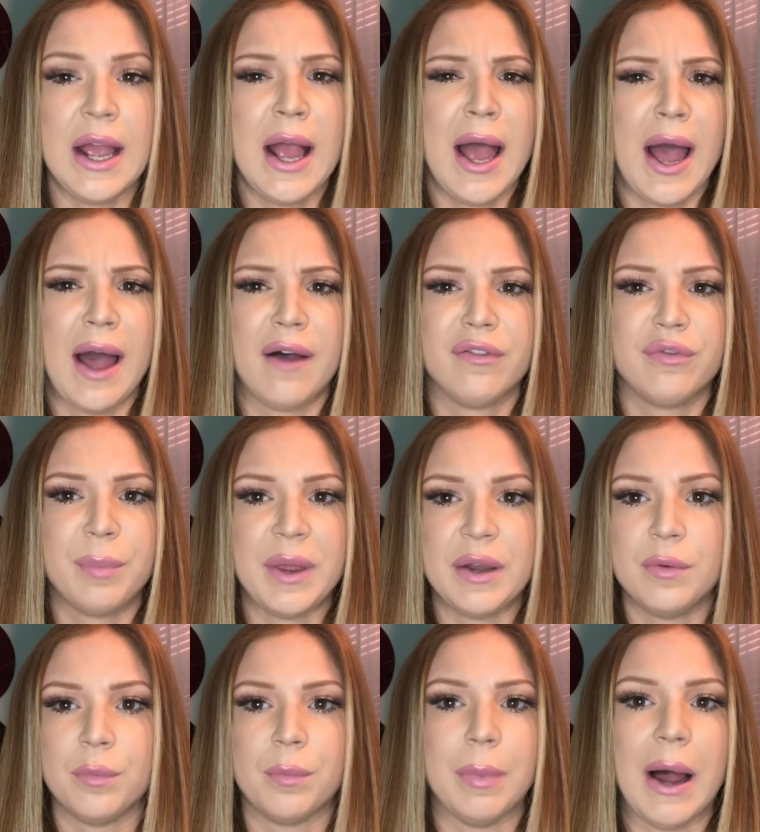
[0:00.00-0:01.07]
have
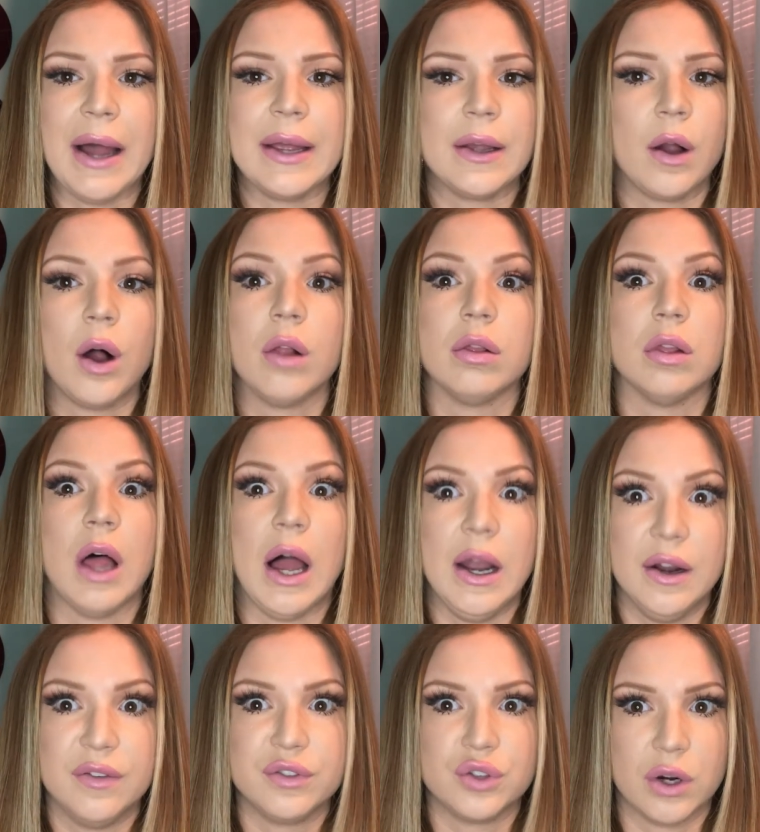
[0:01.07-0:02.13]
been buying a
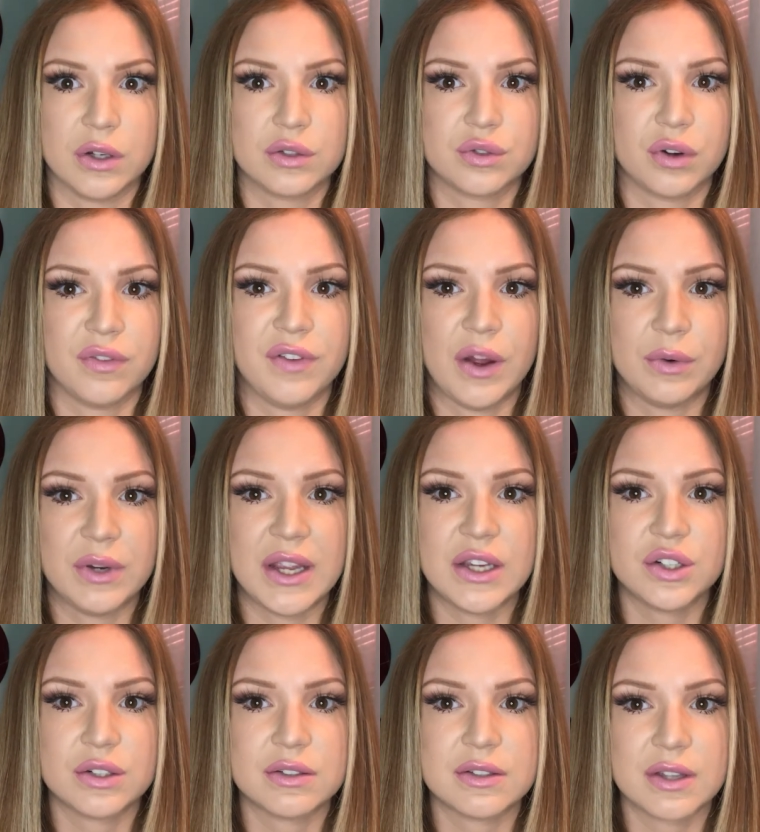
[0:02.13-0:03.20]
lot of drugstore
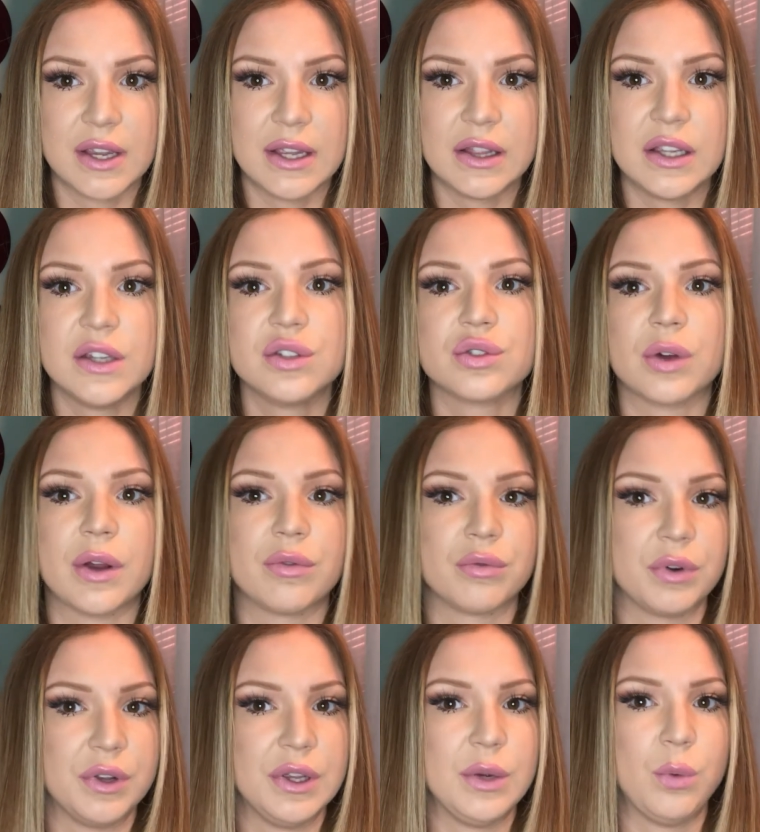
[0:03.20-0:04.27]
foundations lately, so I
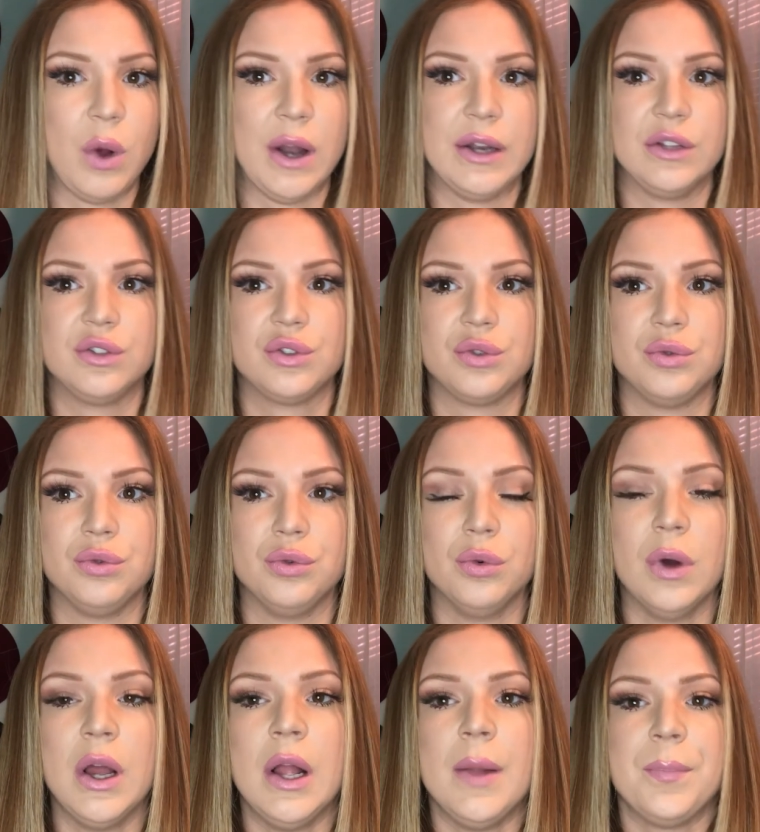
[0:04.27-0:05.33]
really wanted
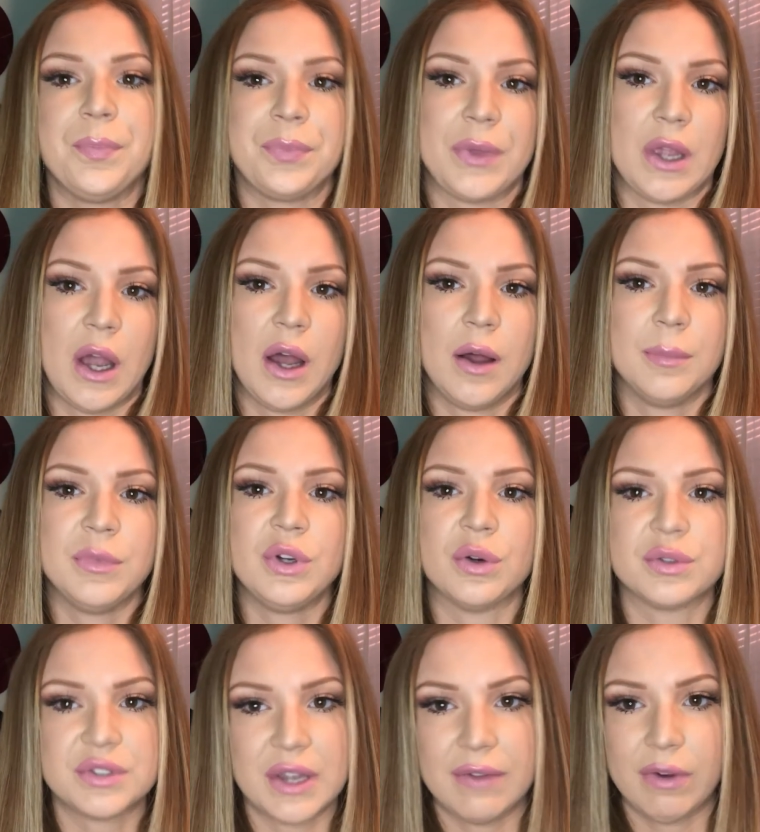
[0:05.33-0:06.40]
to you know,
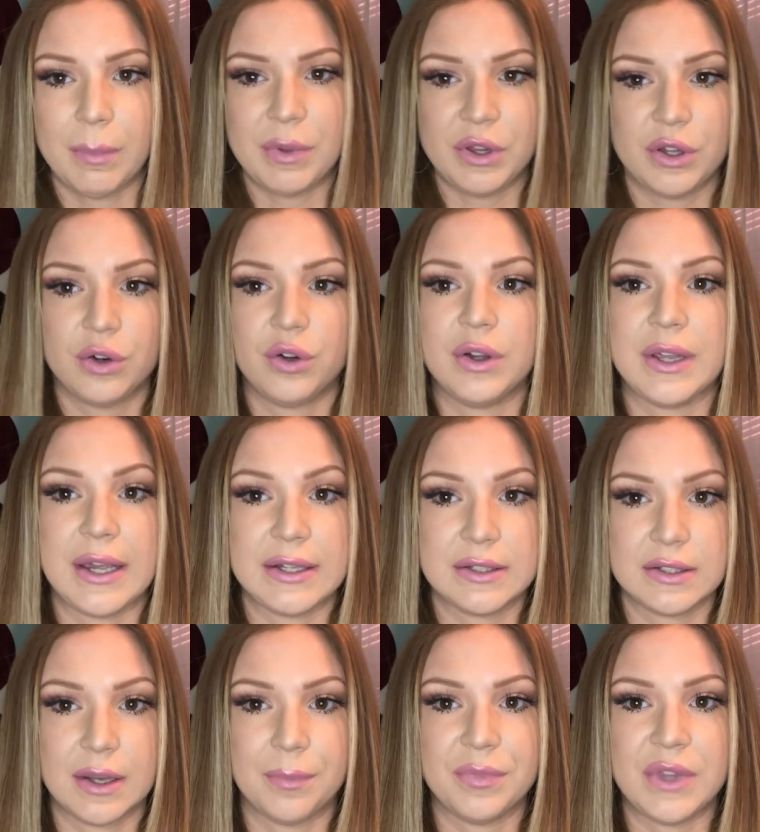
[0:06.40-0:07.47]
save up a little and get
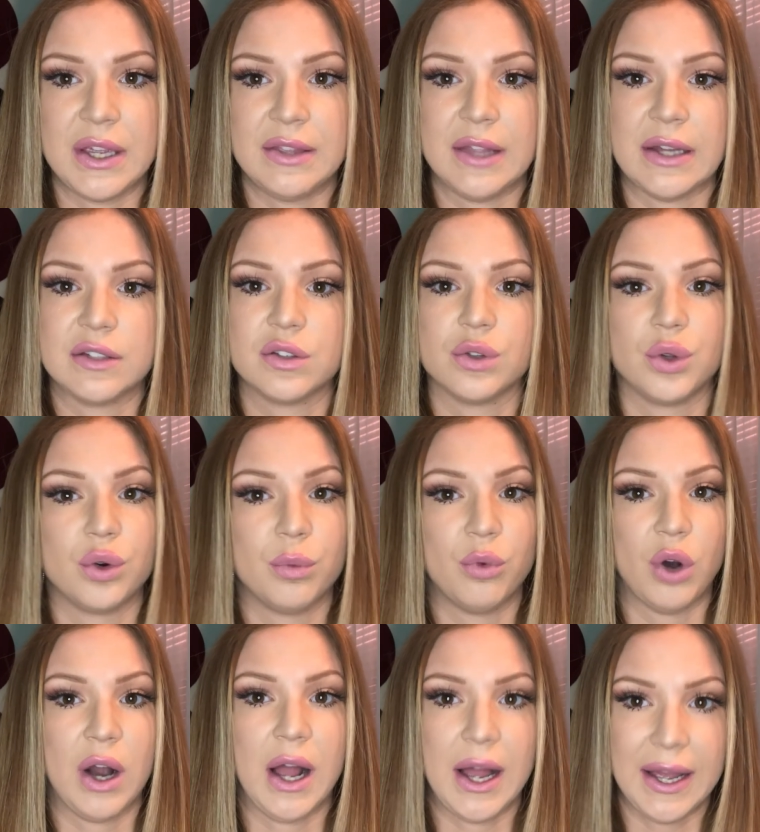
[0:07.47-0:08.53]
something that's a little
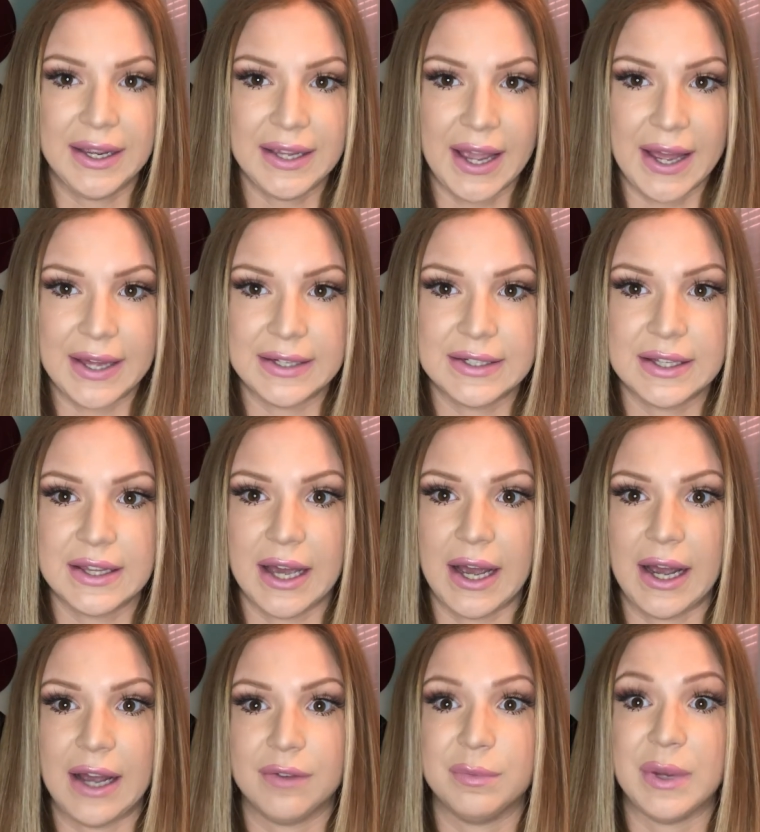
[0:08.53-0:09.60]
more high-end that
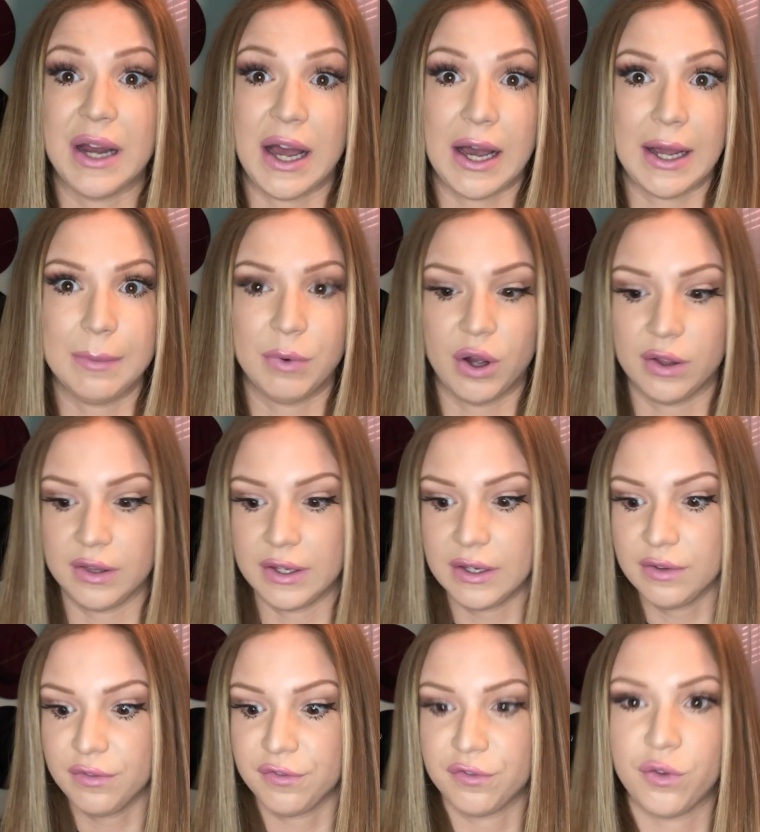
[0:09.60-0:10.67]
I've been
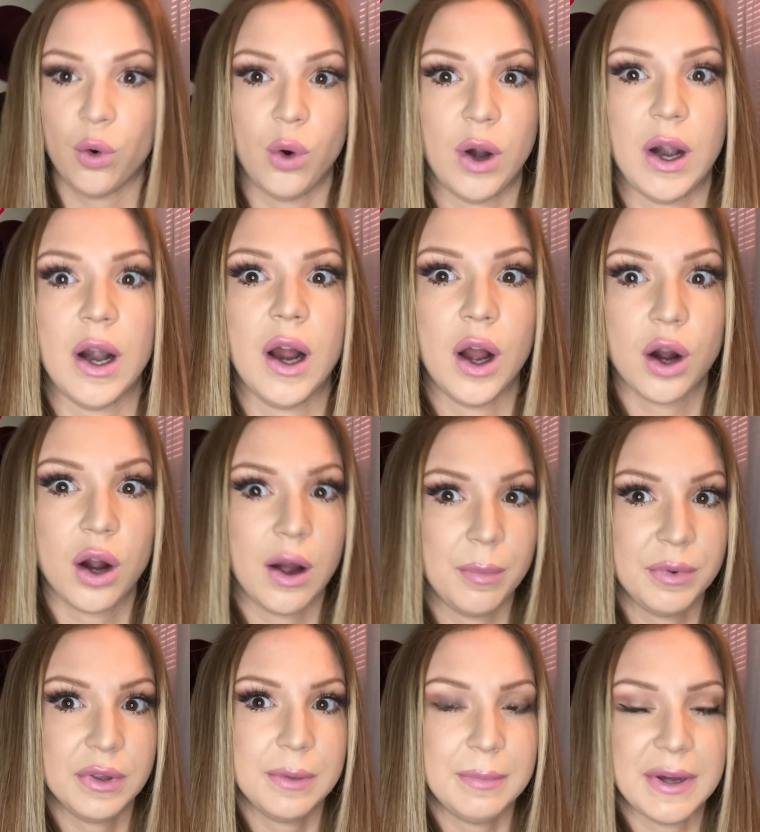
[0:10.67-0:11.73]
eyeballing for a
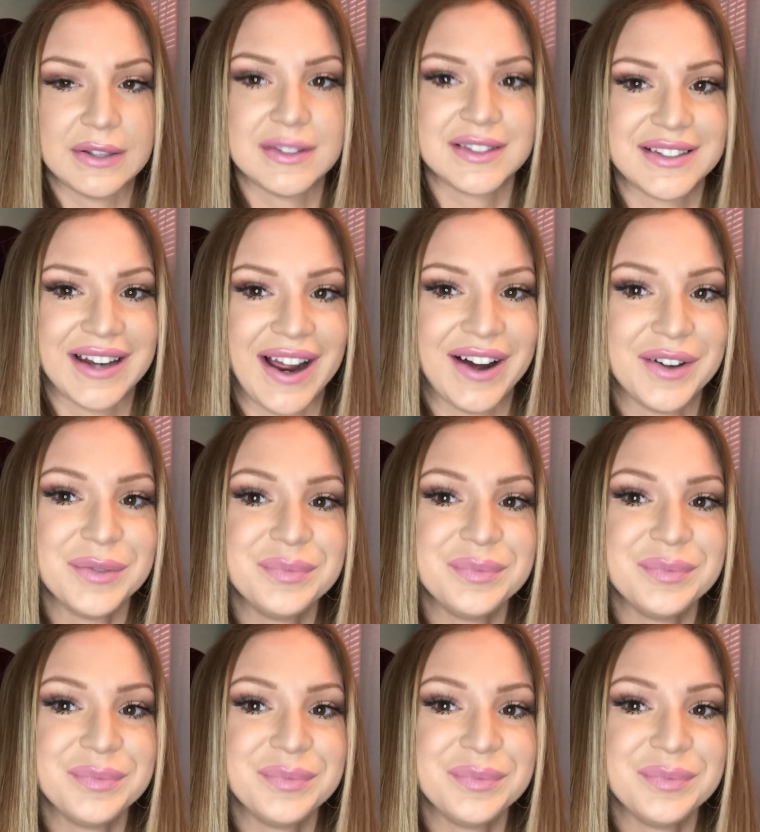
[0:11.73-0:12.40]
couple of months now.